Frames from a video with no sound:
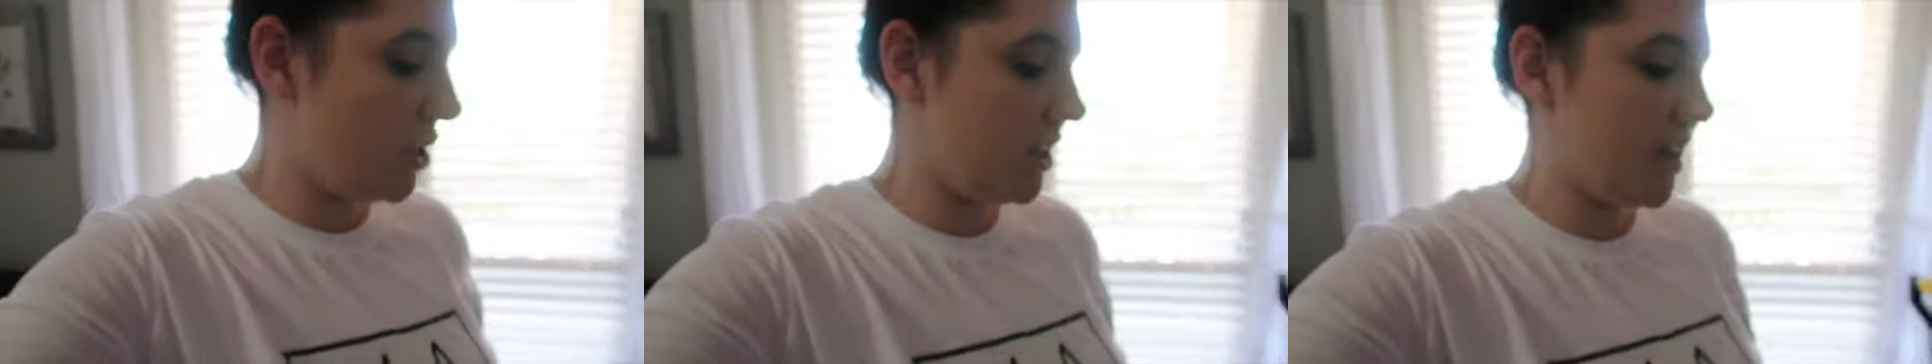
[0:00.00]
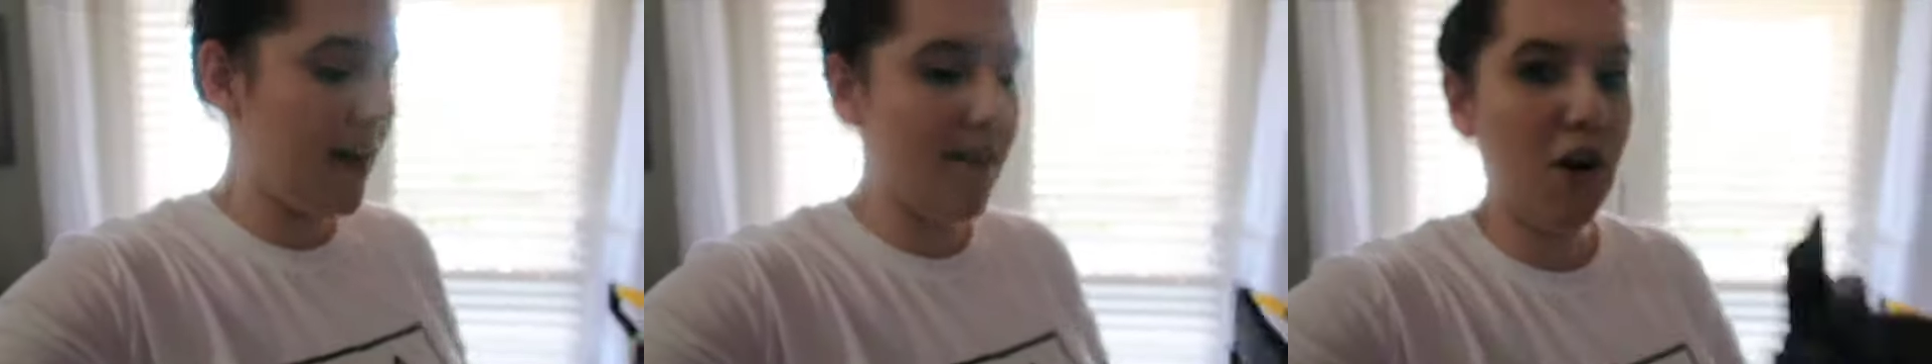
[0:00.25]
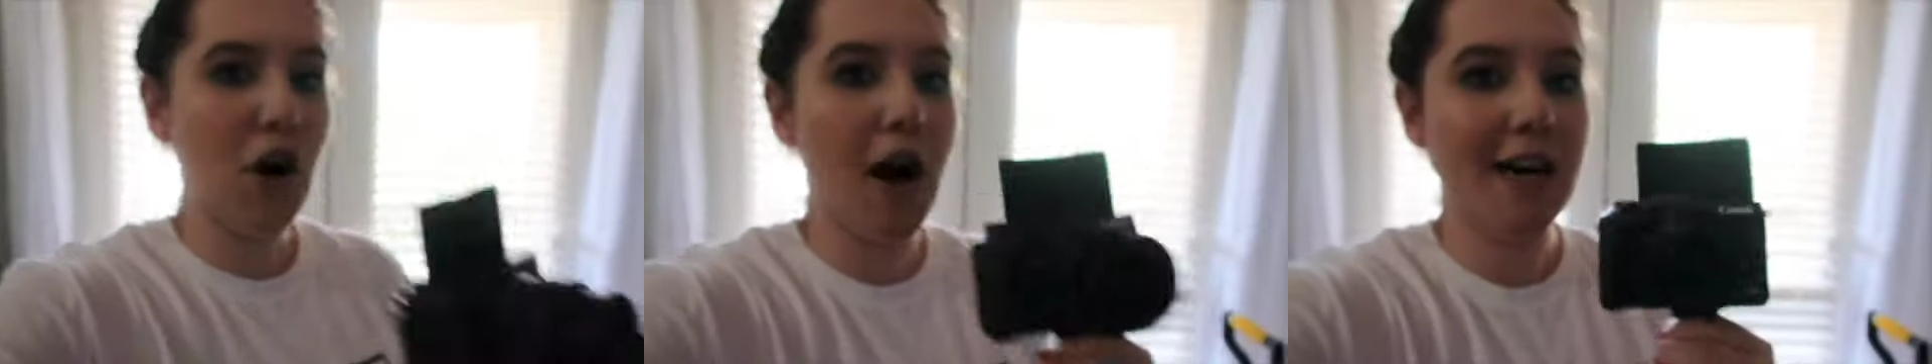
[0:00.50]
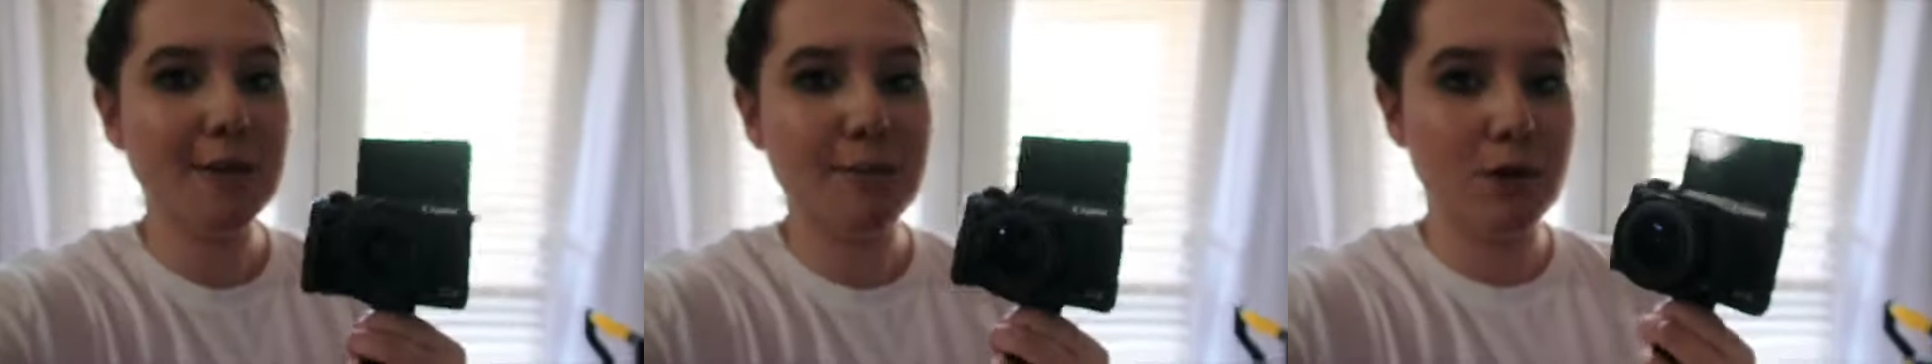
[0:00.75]
which is kind of a
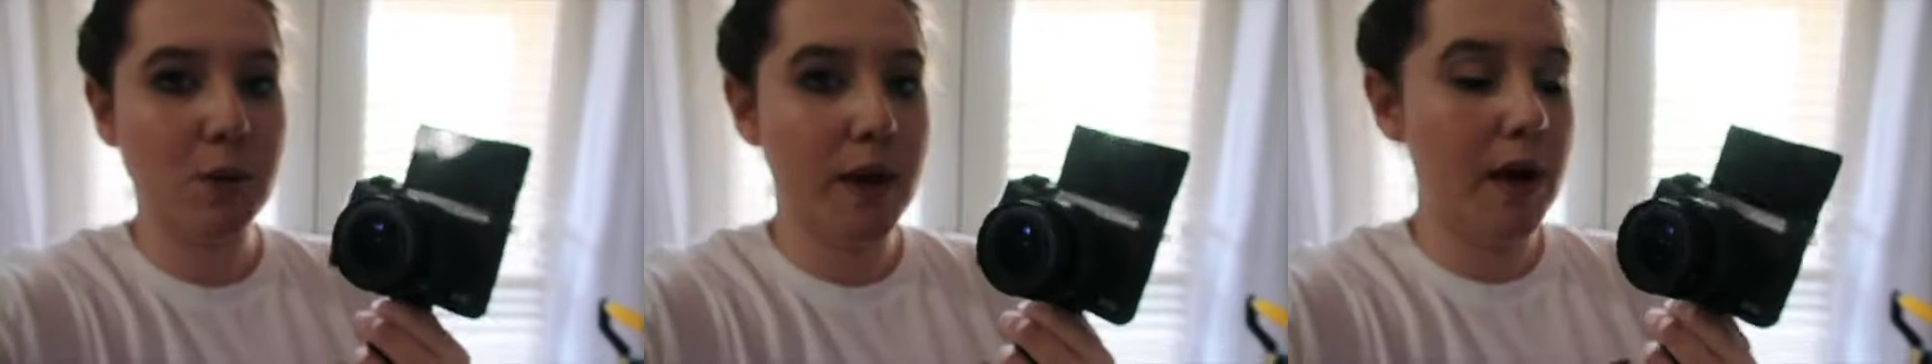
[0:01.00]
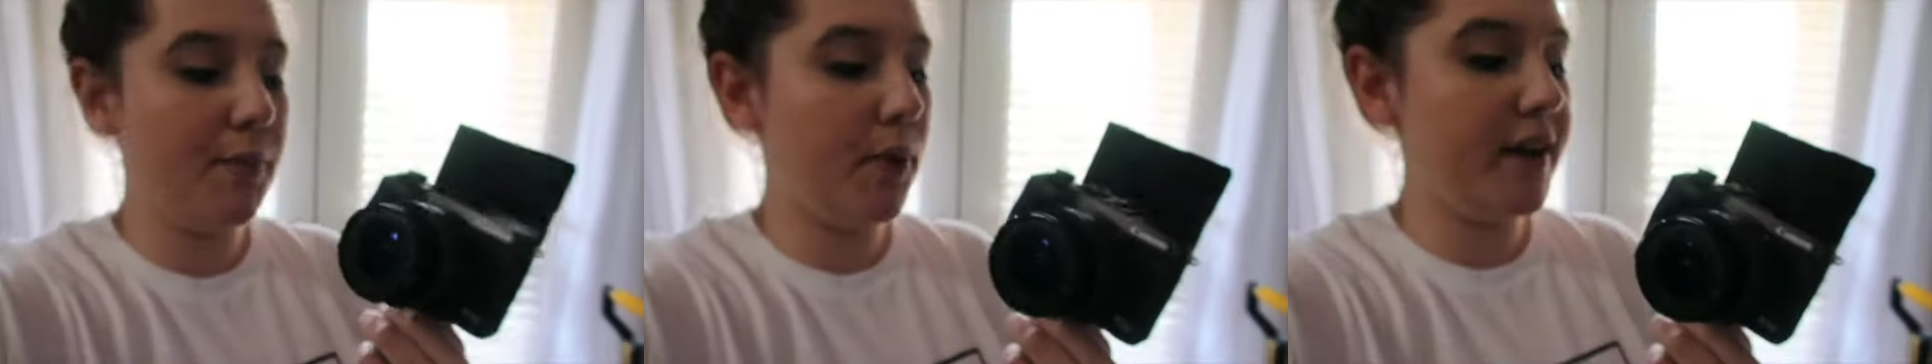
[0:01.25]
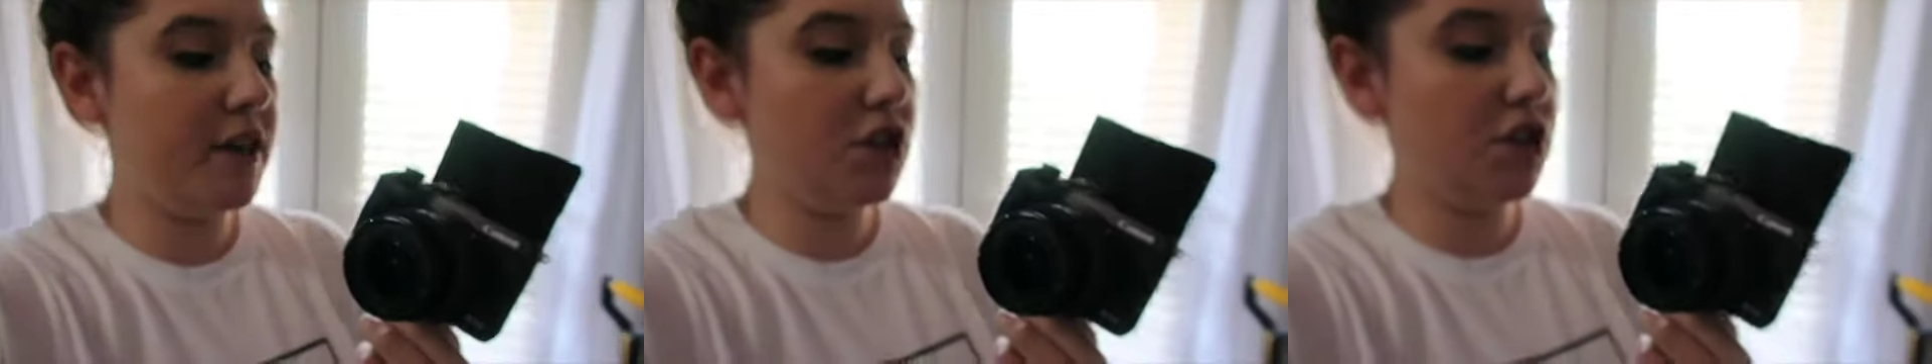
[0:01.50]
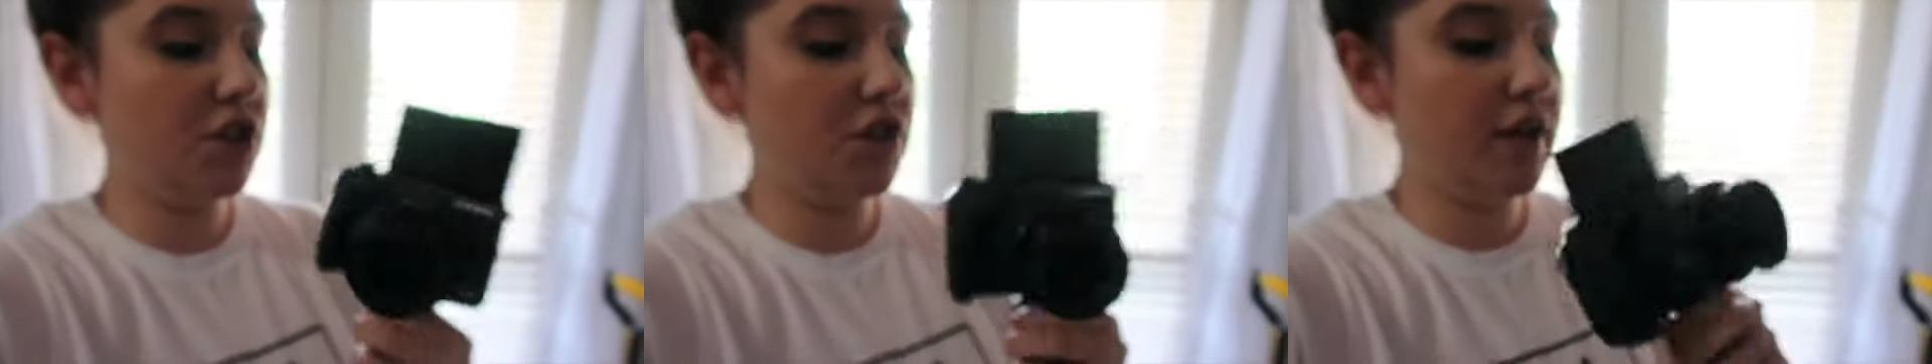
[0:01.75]
cross between a point and
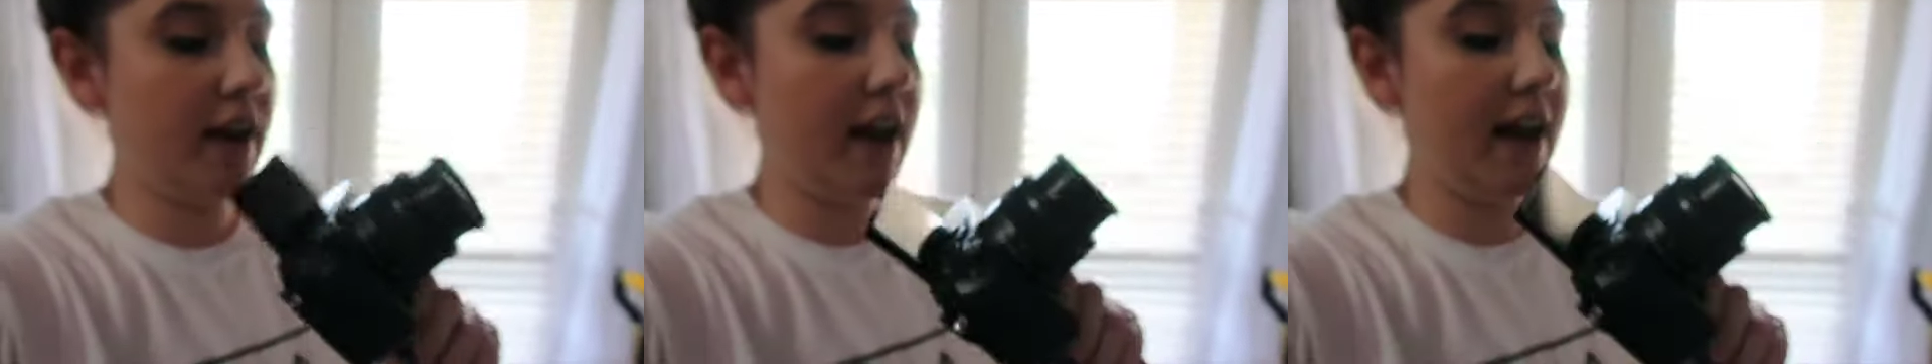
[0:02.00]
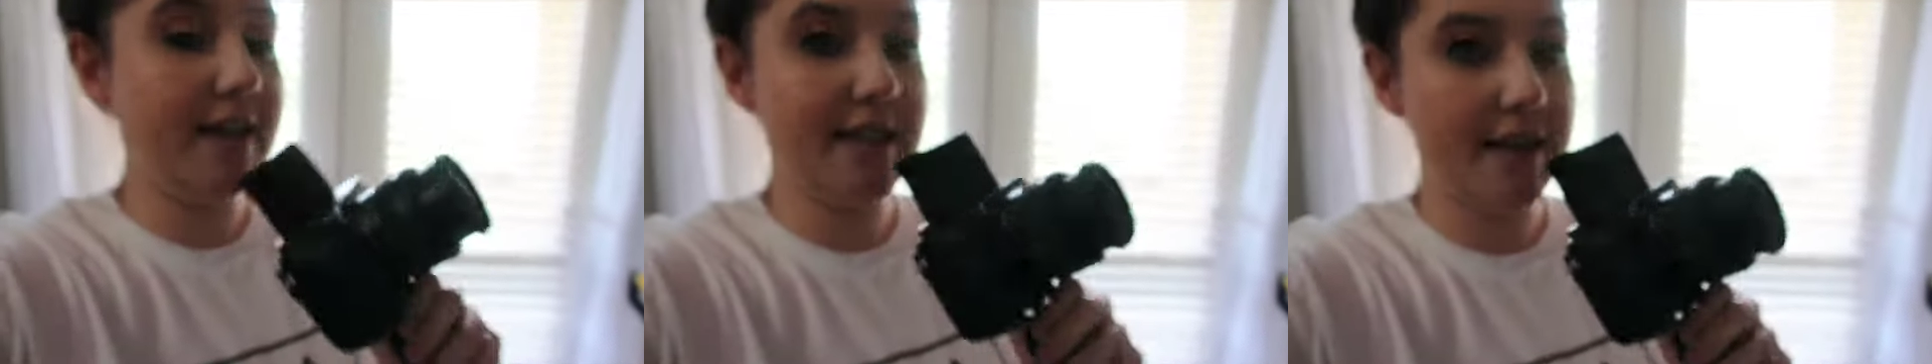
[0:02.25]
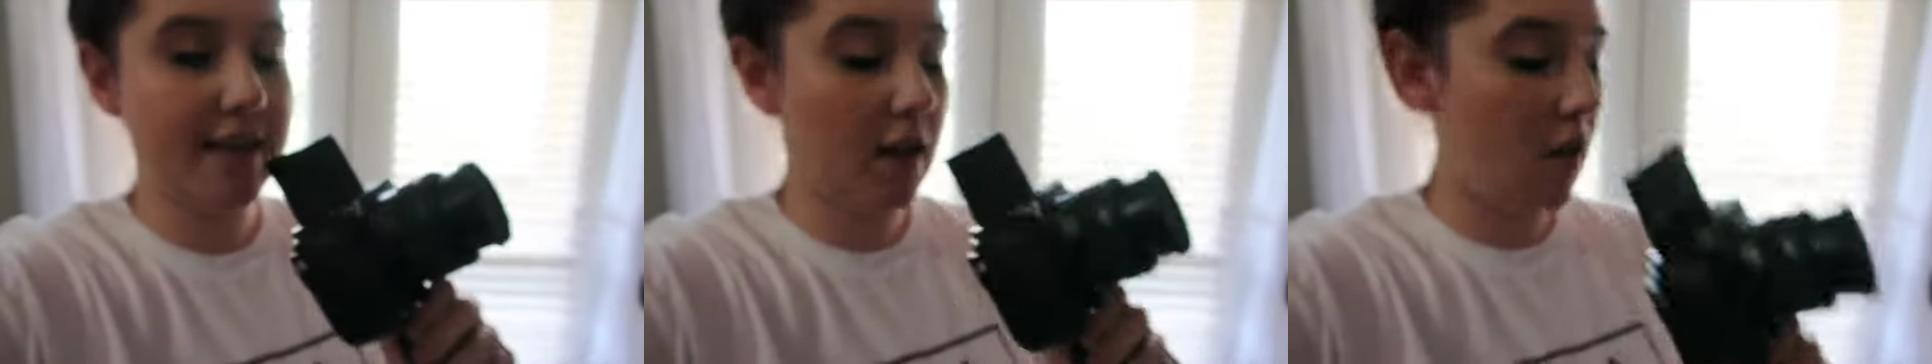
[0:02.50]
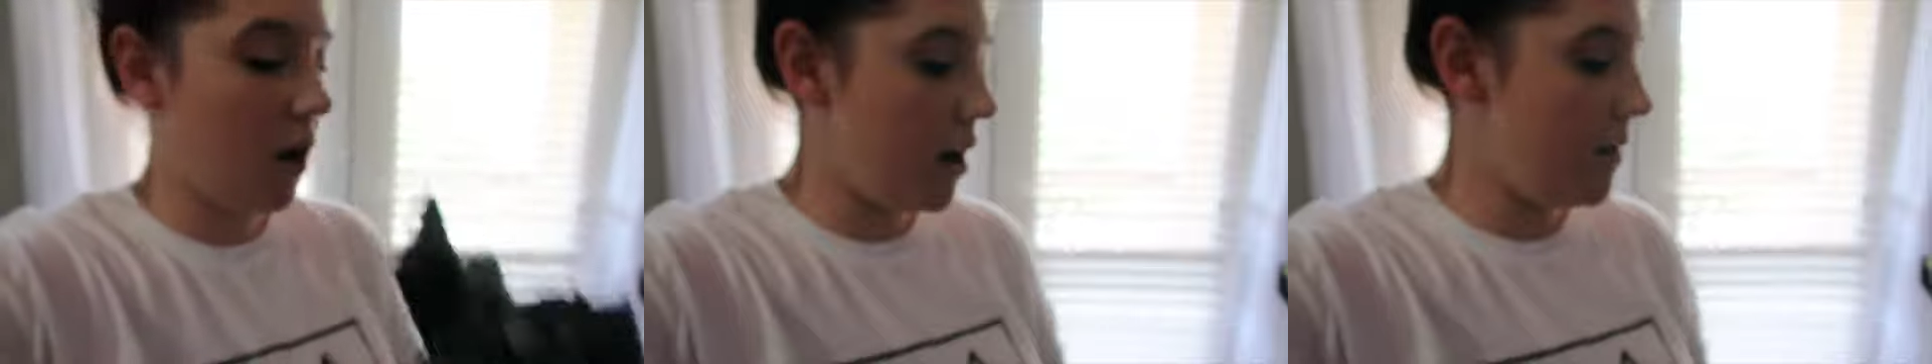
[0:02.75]
shoot and a
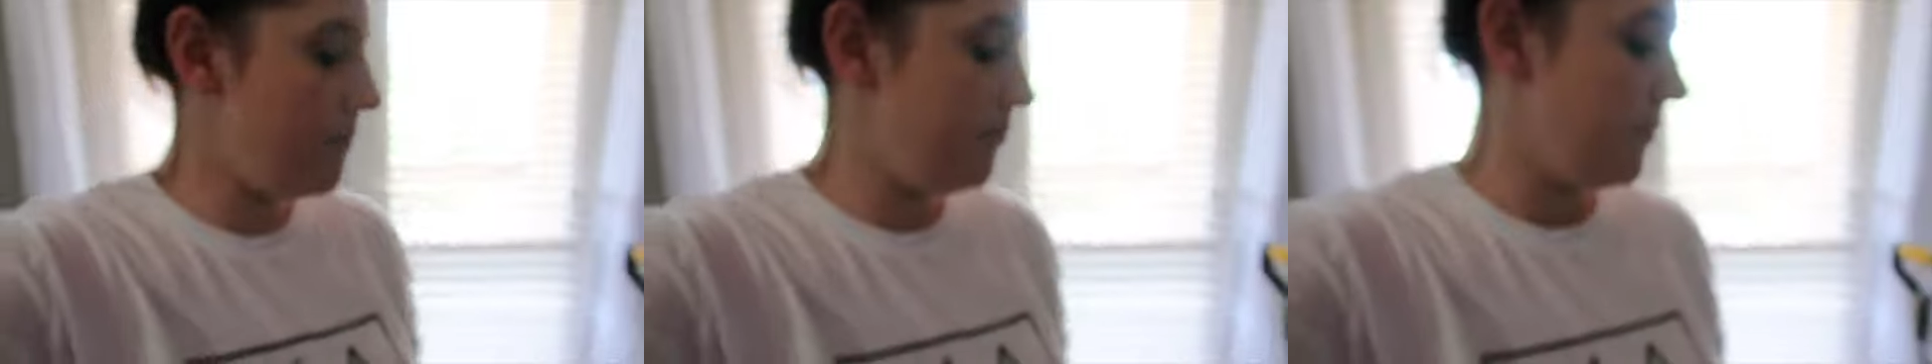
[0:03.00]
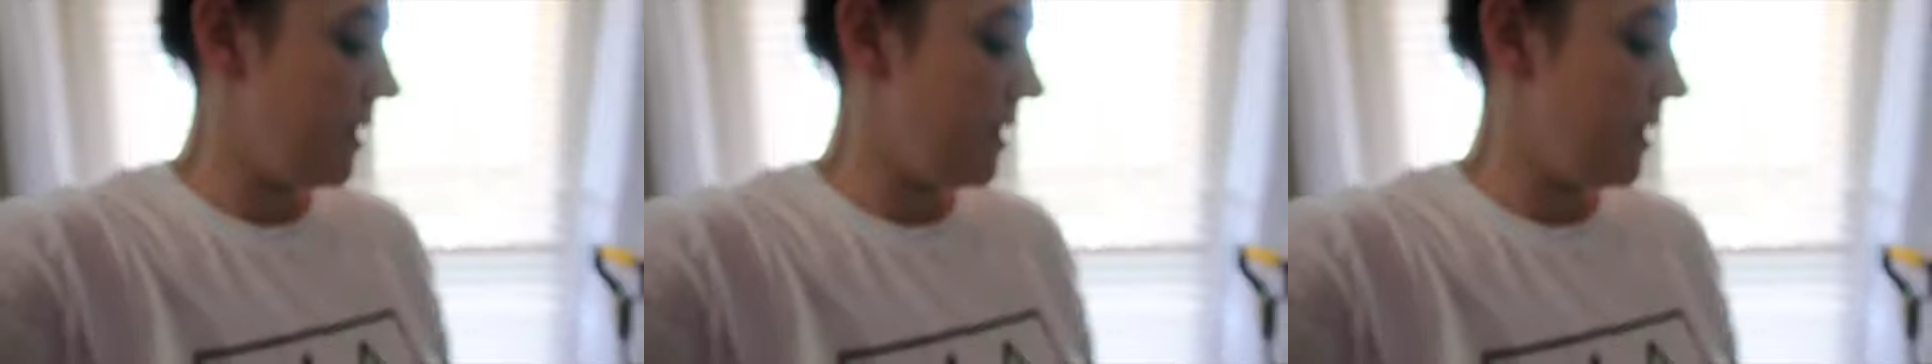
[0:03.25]
DSLR.